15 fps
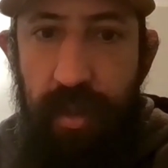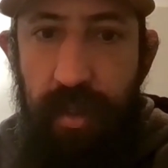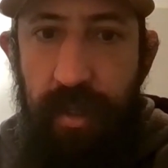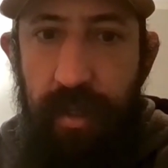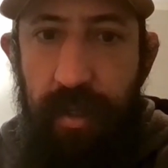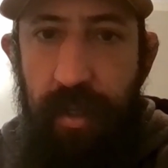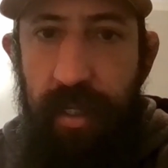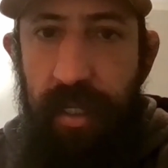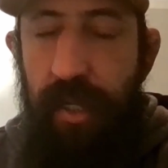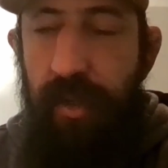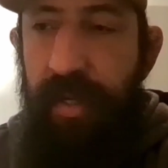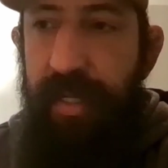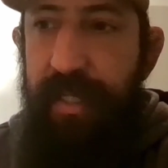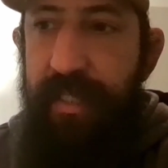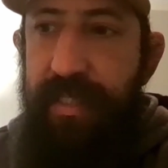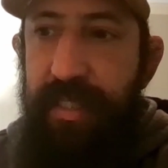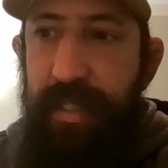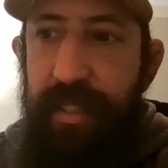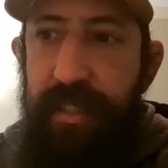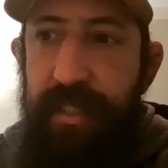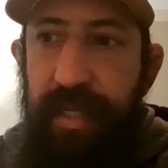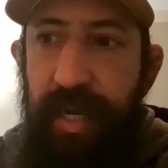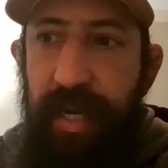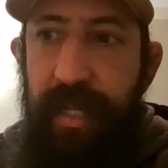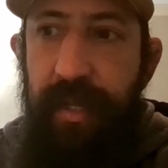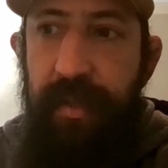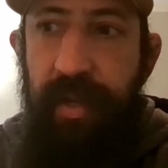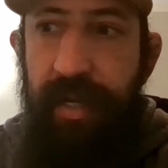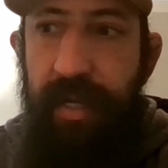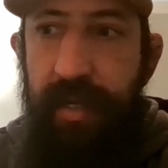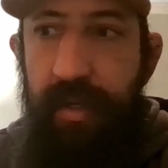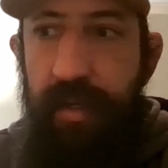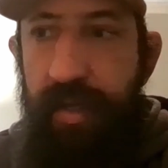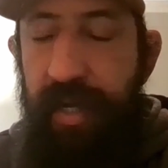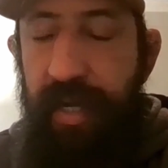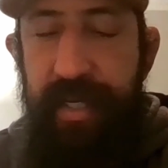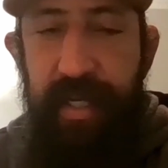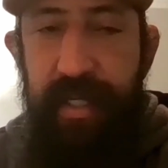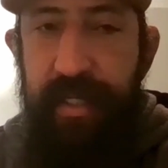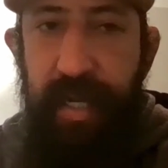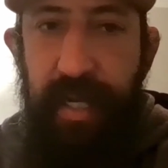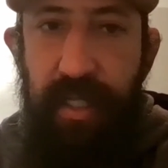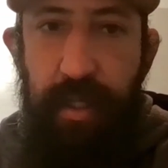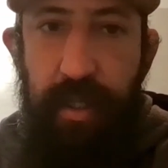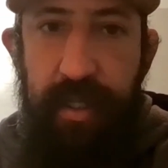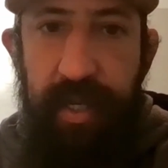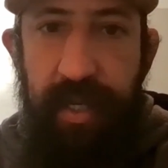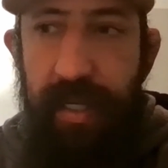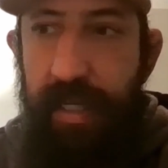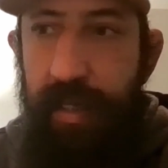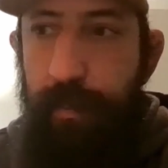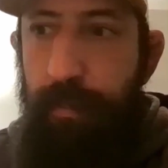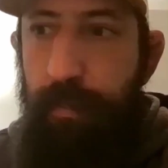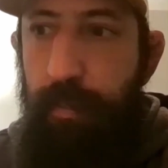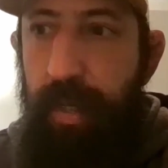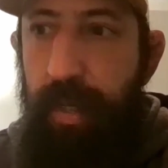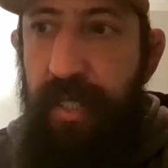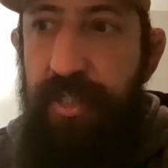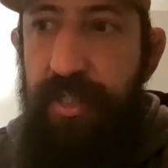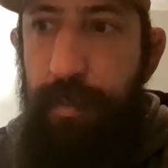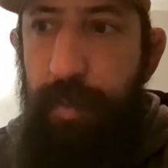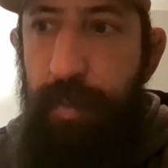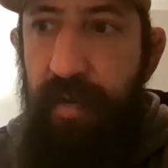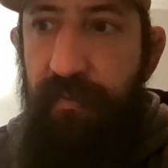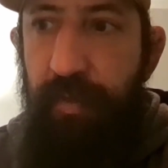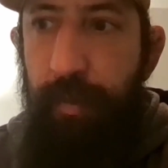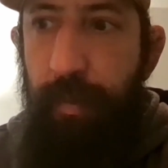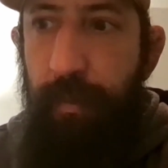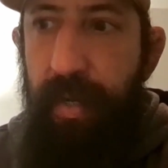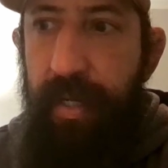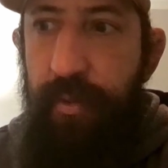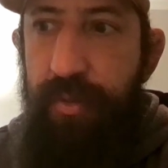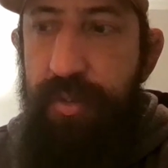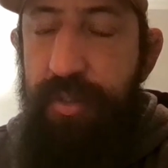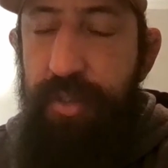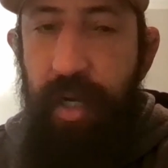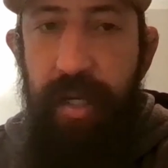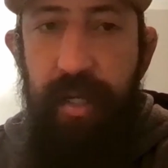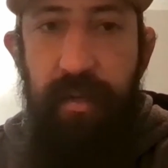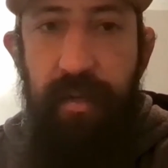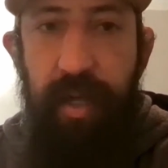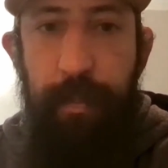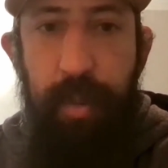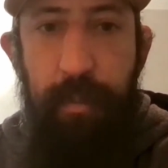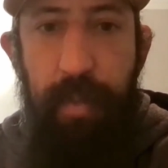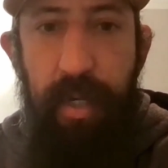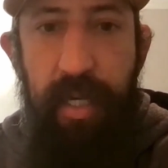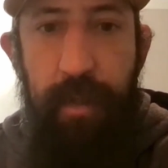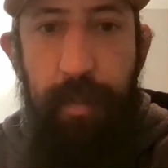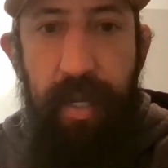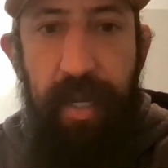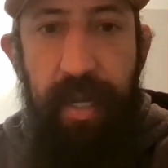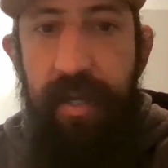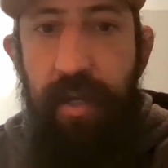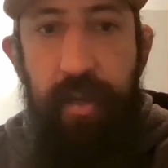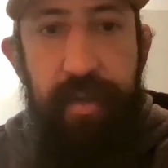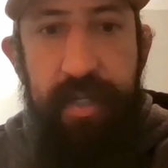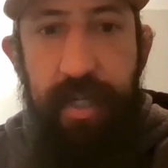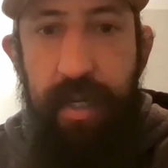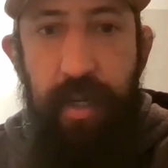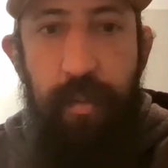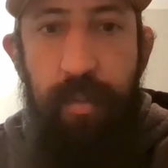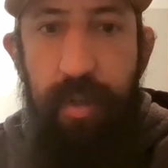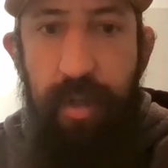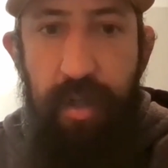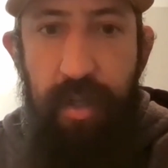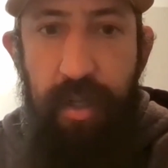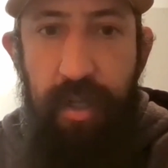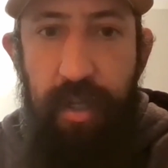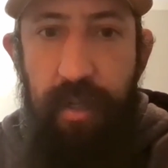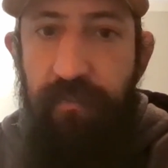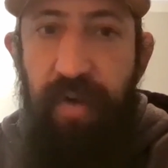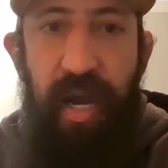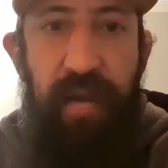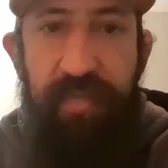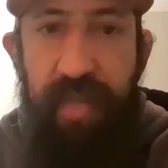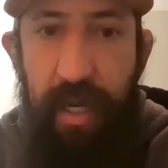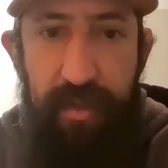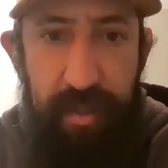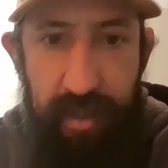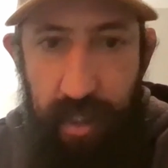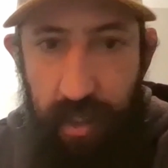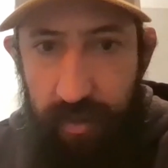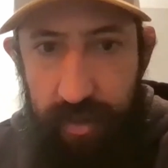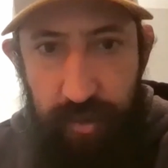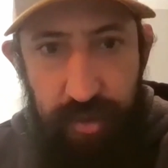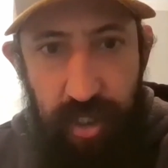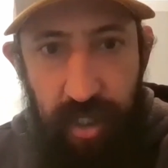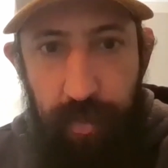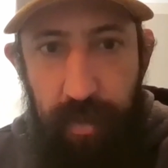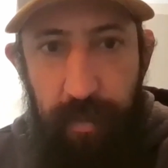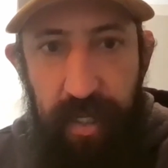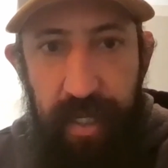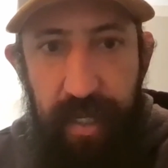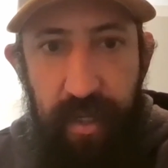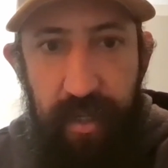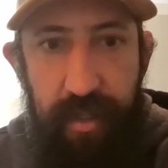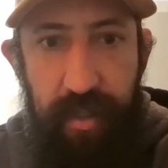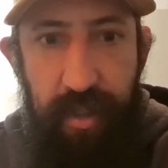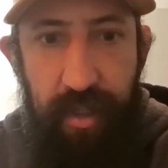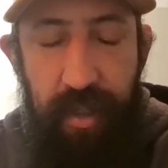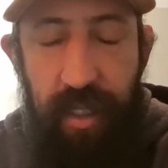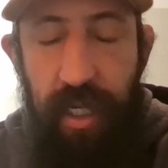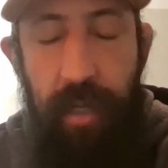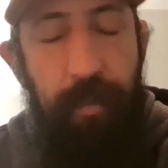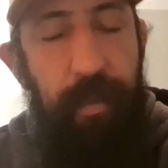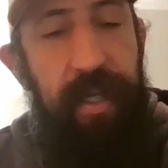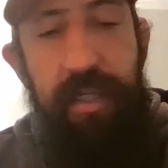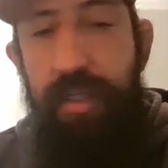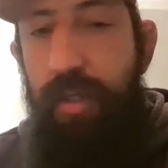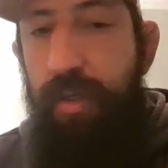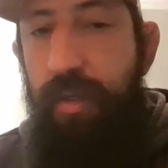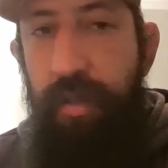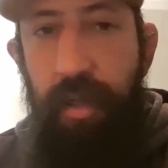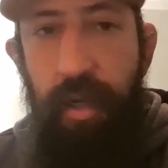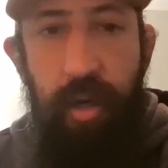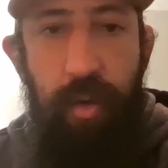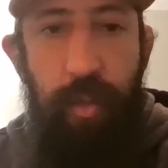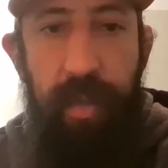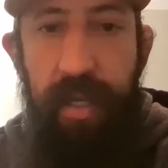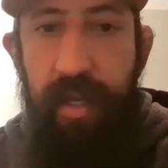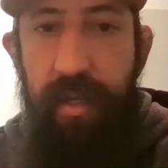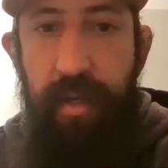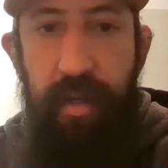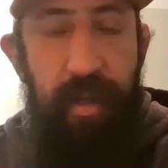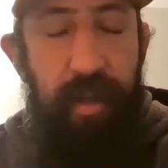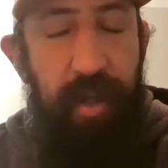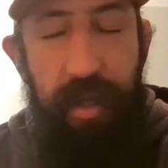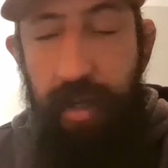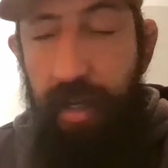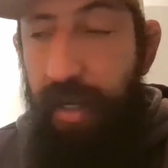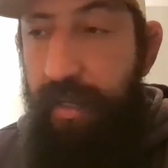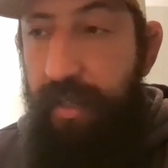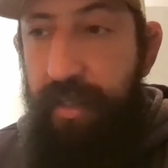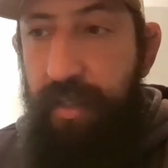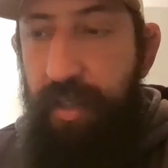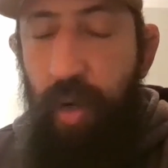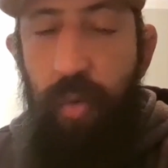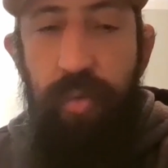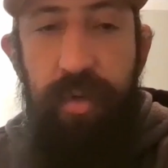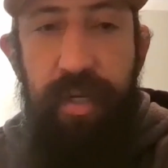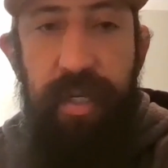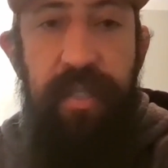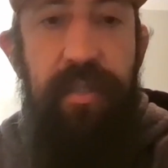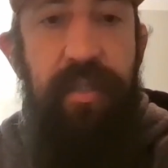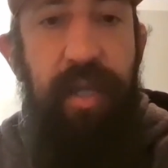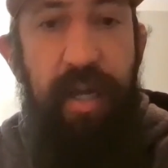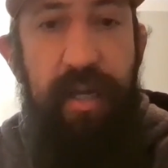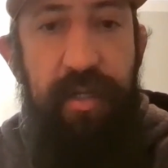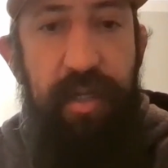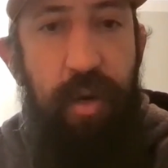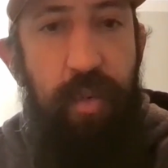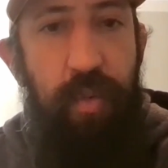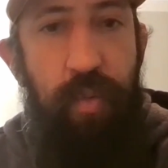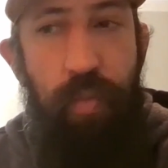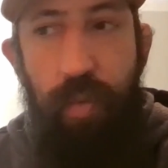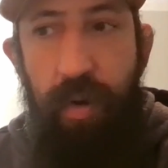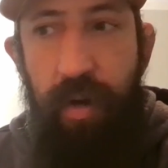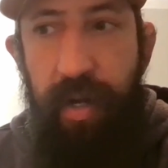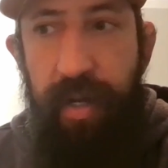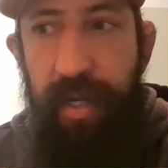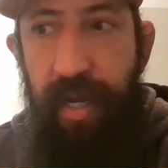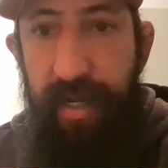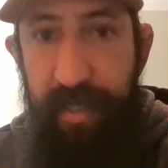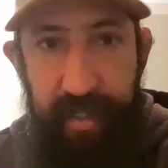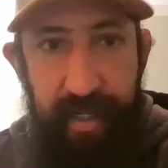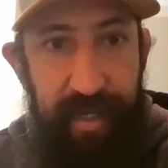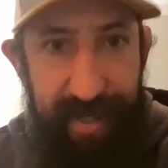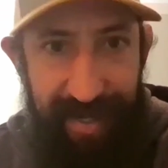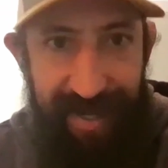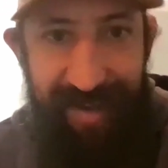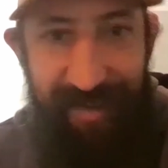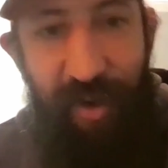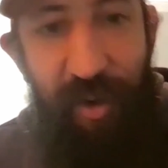Yeah. You know, and this and this is a guy that like, and I didn't take the, take any extra money from him, but he was trying to like put money in my hand all the time. Oh, five thousand dollars. He was trying to put in my hand. Yeah. I'm like, dude, no, man, I don't need. I don't like. I need. It.